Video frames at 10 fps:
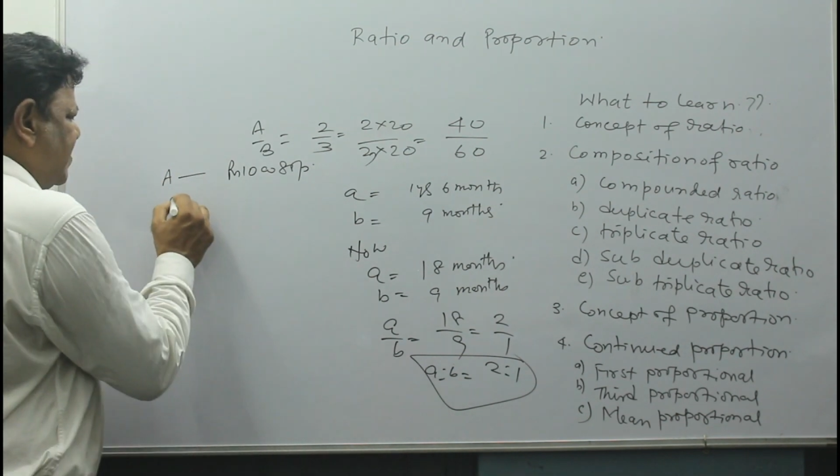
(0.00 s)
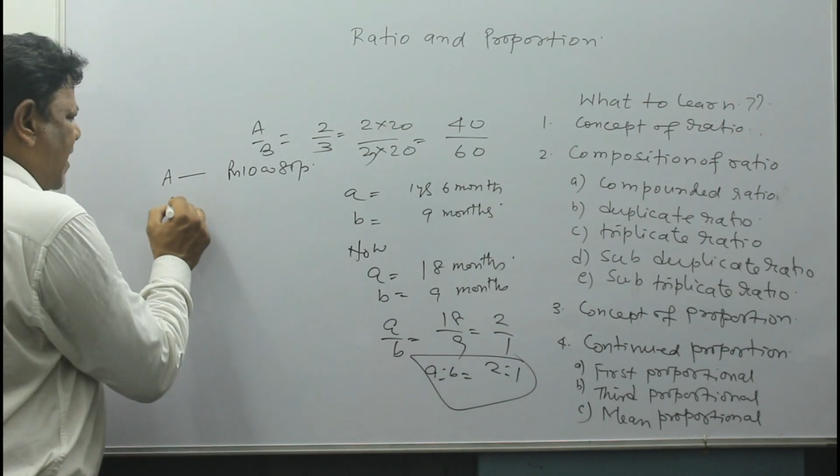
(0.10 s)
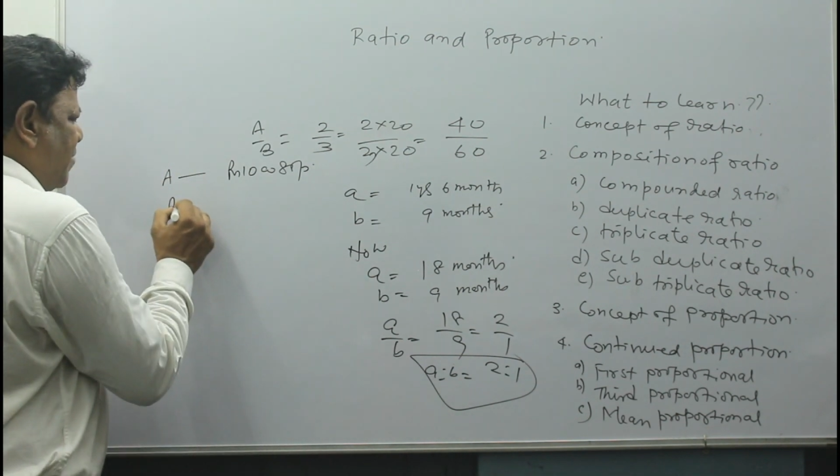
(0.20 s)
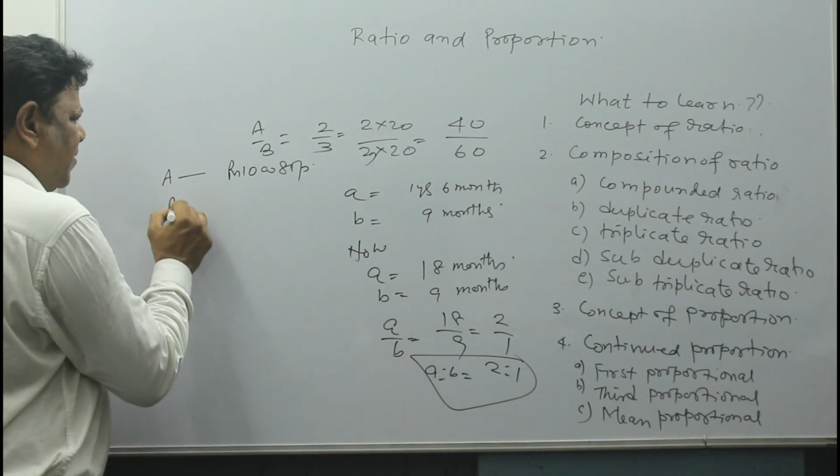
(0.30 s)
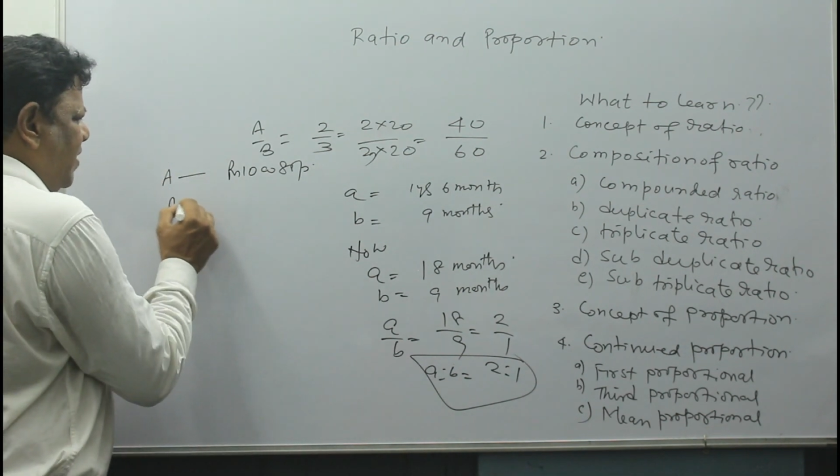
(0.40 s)
is
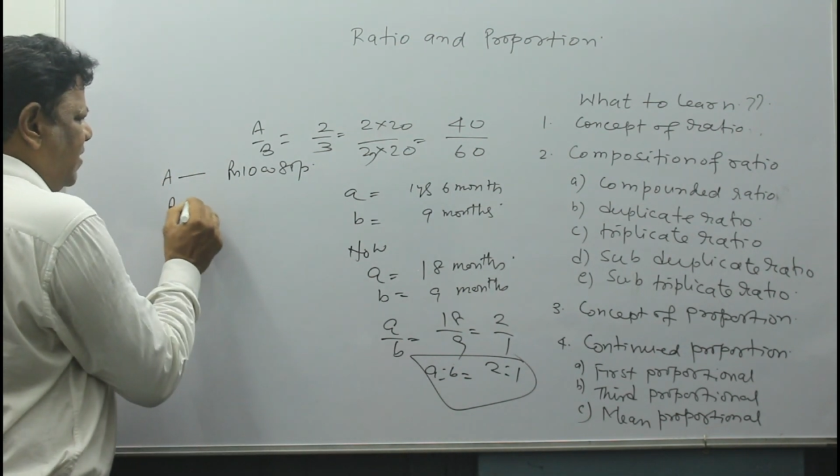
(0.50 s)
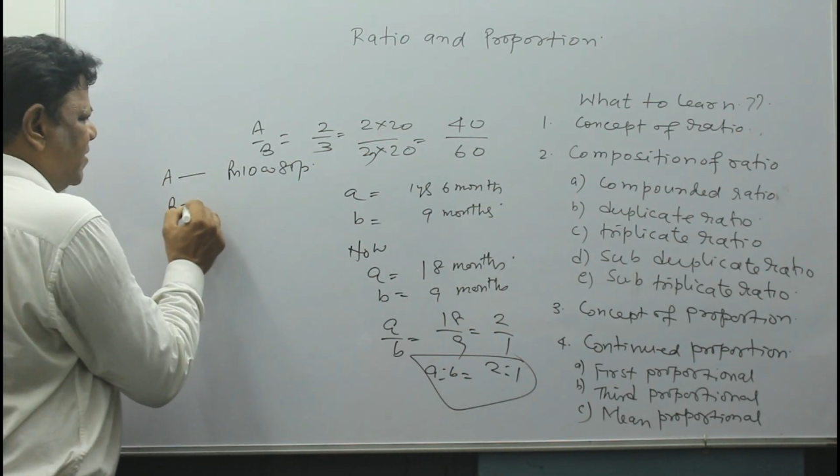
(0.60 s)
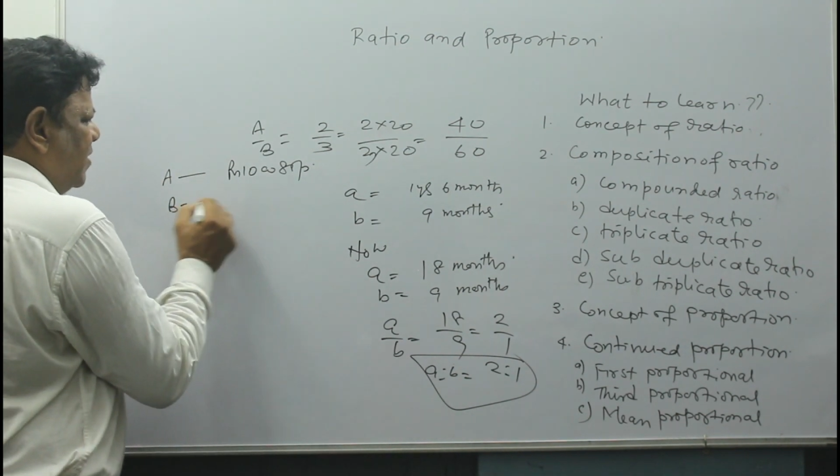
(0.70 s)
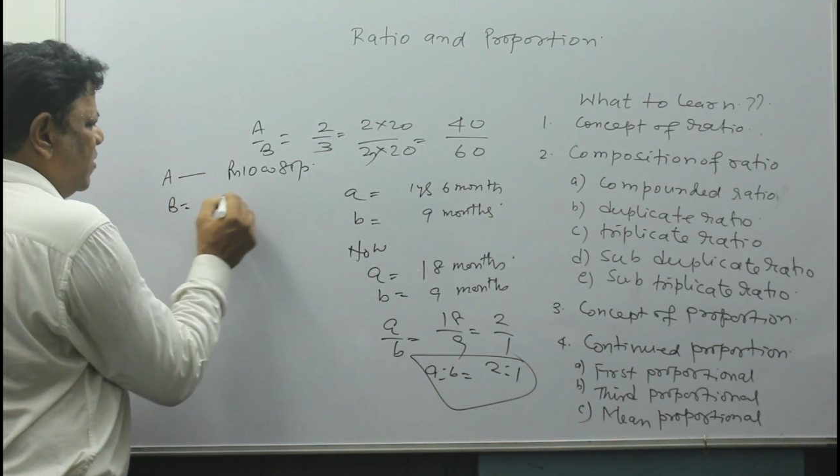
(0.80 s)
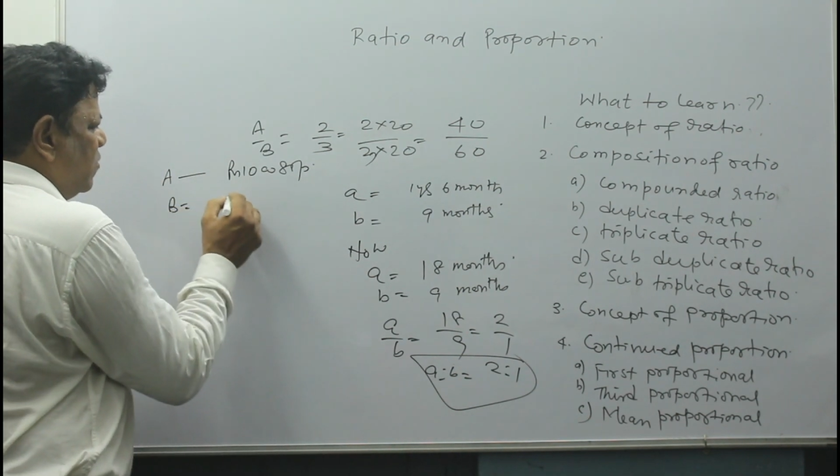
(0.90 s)

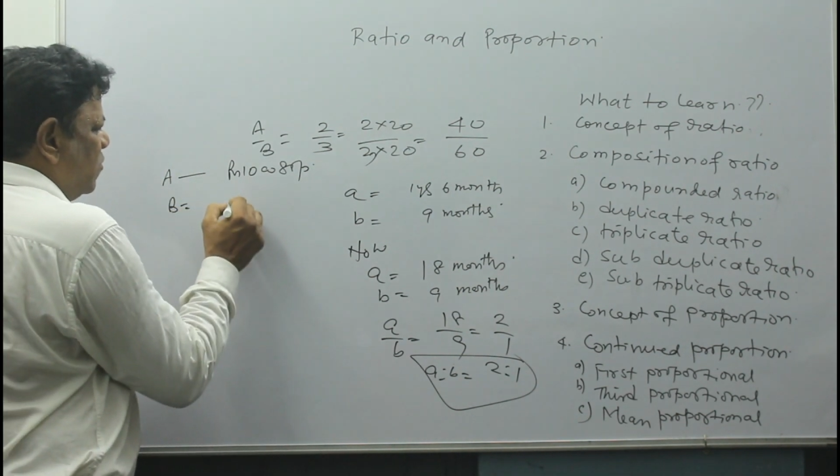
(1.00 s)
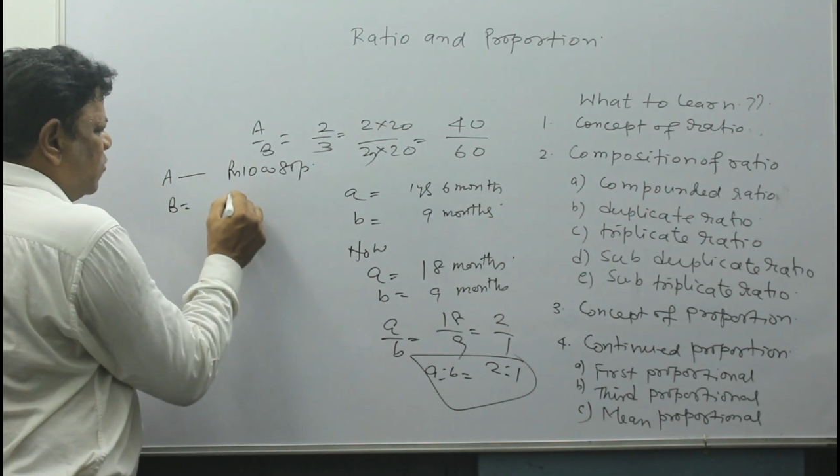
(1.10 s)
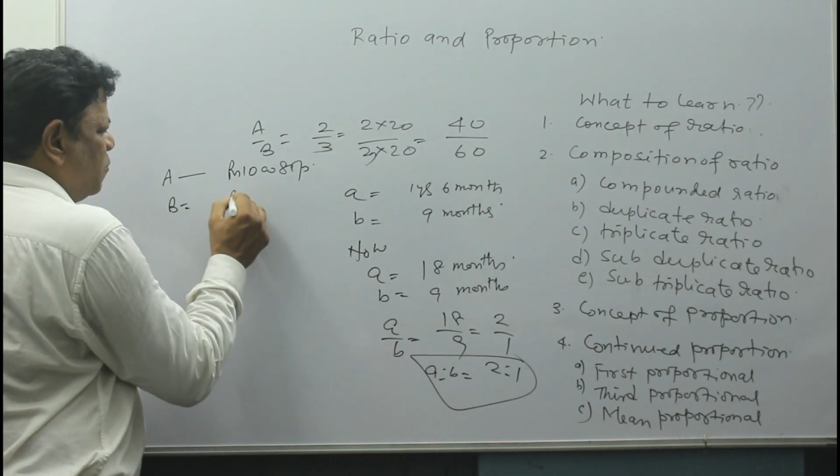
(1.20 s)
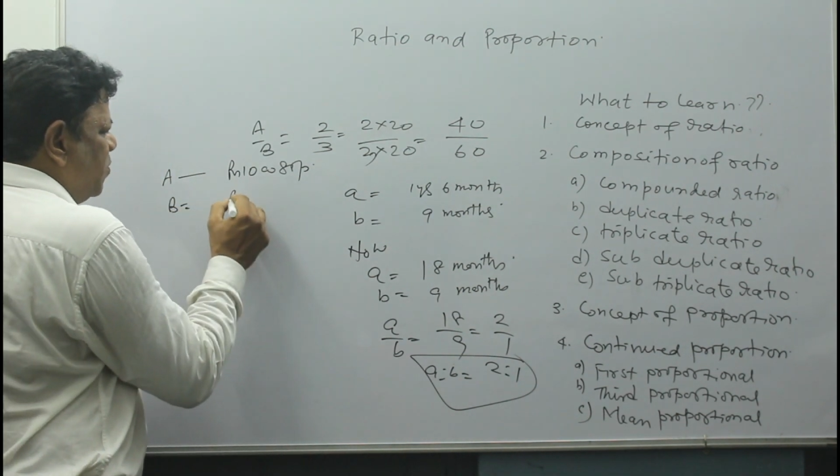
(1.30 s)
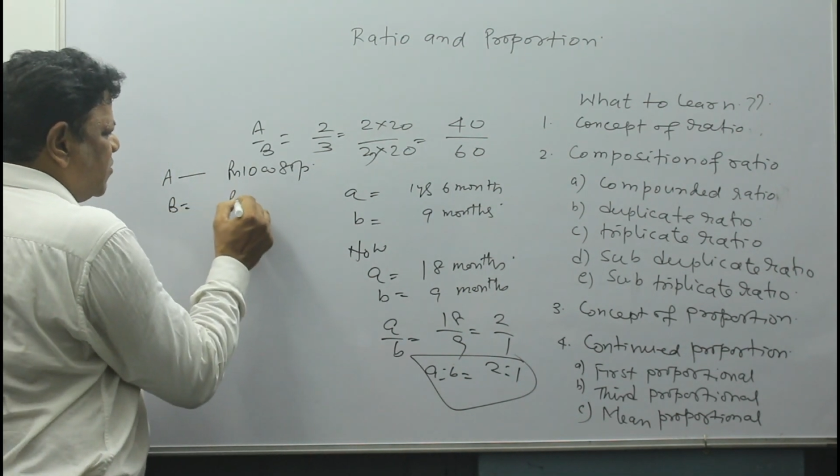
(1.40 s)
having
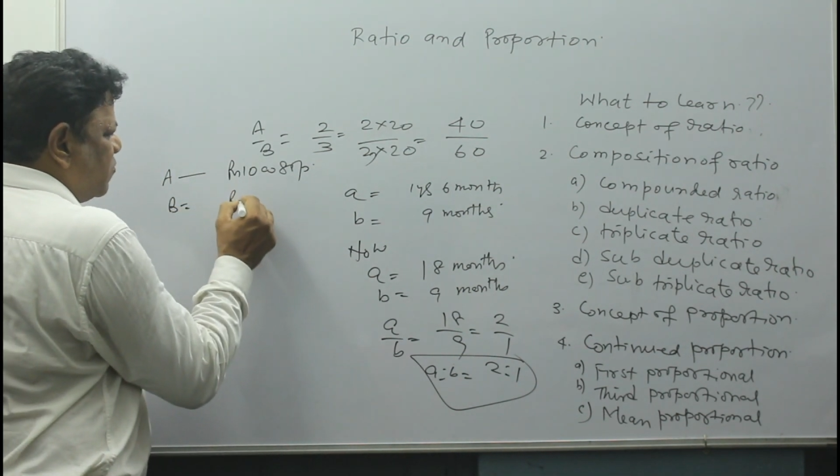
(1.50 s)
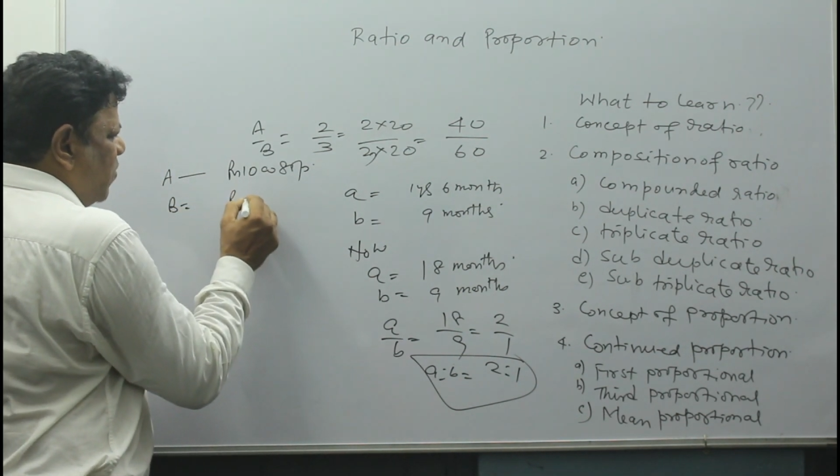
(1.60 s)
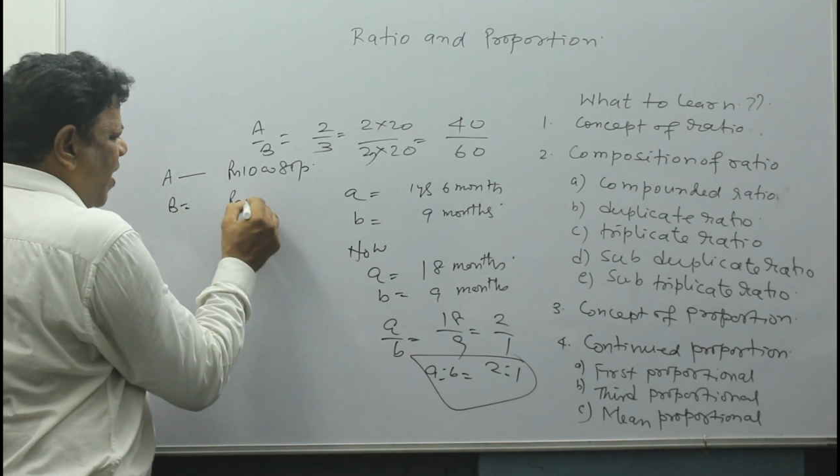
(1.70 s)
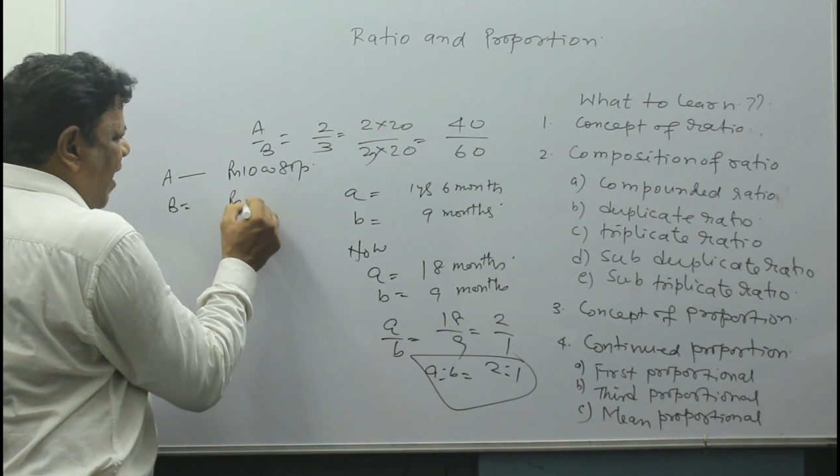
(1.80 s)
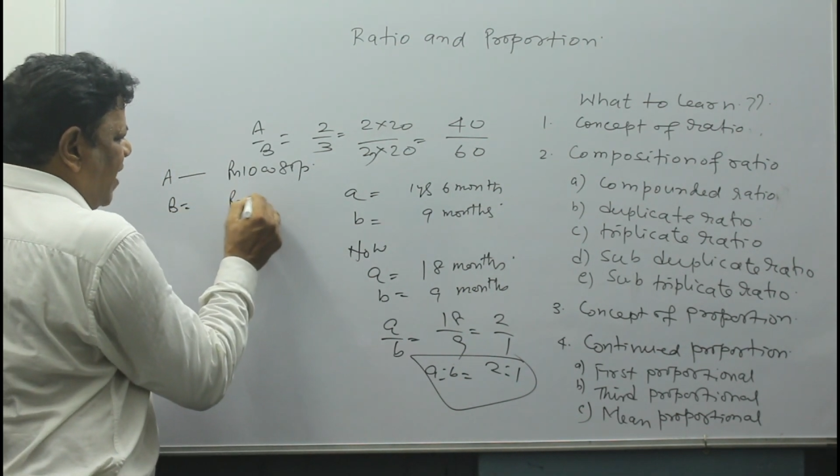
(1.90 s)
rupees
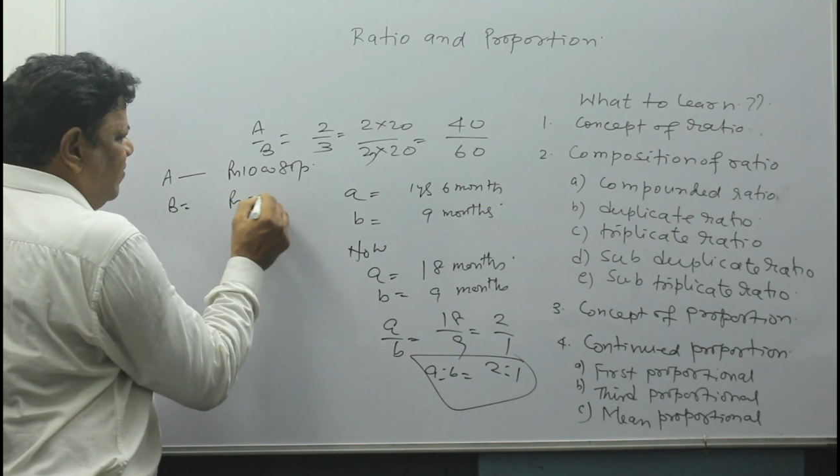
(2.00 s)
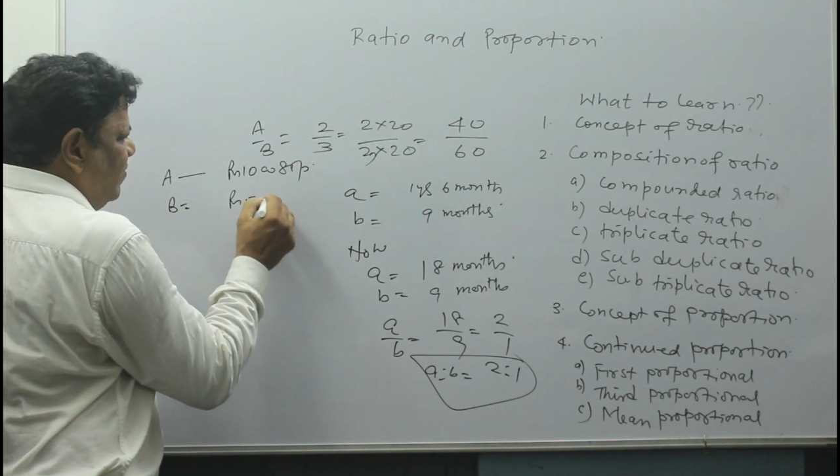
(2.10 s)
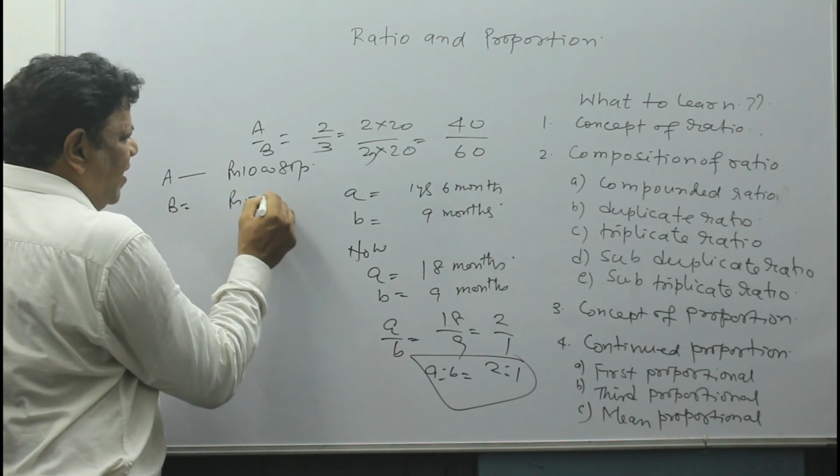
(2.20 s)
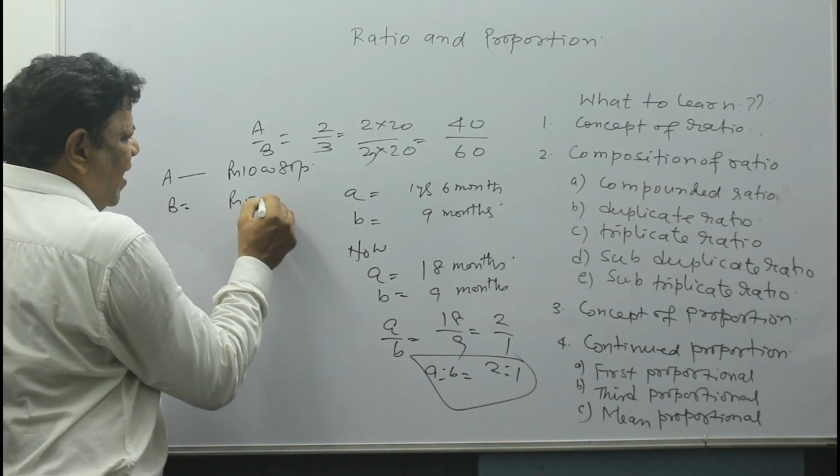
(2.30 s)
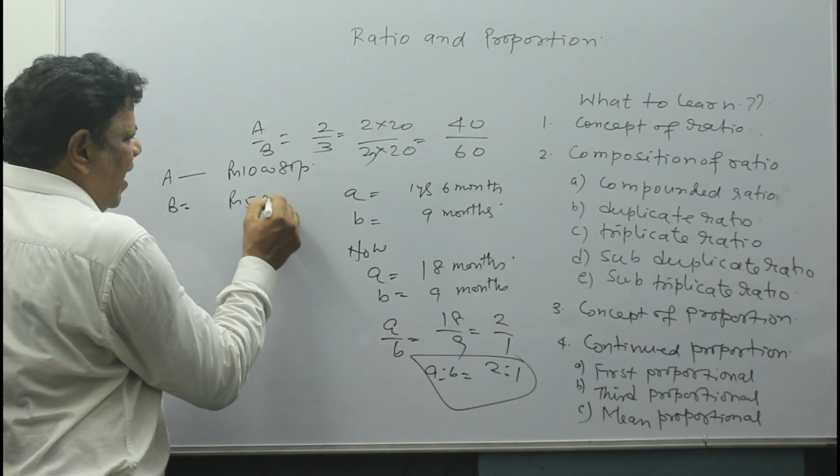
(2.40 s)
5